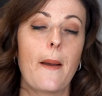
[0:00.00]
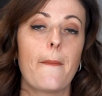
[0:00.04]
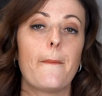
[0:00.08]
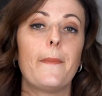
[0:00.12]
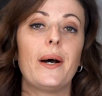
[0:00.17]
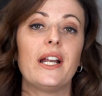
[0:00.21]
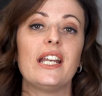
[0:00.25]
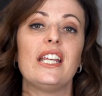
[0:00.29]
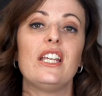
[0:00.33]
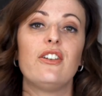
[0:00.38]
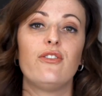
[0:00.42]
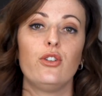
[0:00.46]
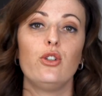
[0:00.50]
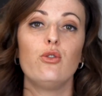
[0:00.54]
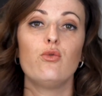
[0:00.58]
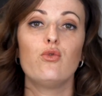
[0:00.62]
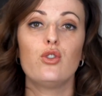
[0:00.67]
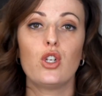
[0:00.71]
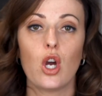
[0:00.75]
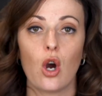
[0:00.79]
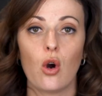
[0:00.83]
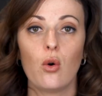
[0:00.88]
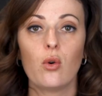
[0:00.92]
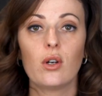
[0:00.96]
But if you
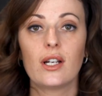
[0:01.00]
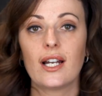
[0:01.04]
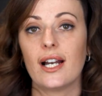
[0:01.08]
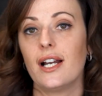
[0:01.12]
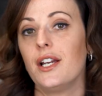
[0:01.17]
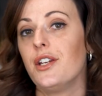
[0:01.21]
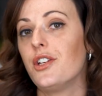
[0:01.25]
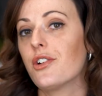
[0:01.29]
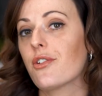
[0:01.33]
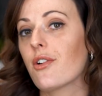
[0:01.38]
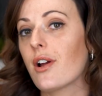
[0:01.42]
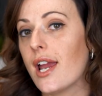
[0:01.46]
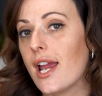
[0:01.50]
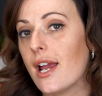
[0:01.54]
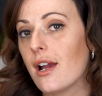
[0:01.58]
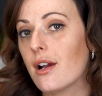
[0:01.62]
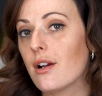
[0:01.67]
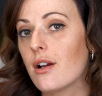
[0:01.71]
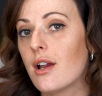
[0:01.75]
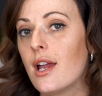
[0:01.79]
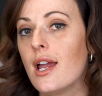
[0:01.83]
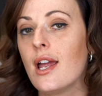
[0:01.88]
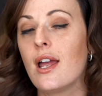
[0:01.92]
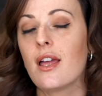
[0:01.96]
don't cut your
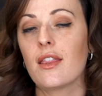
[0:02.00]
hair,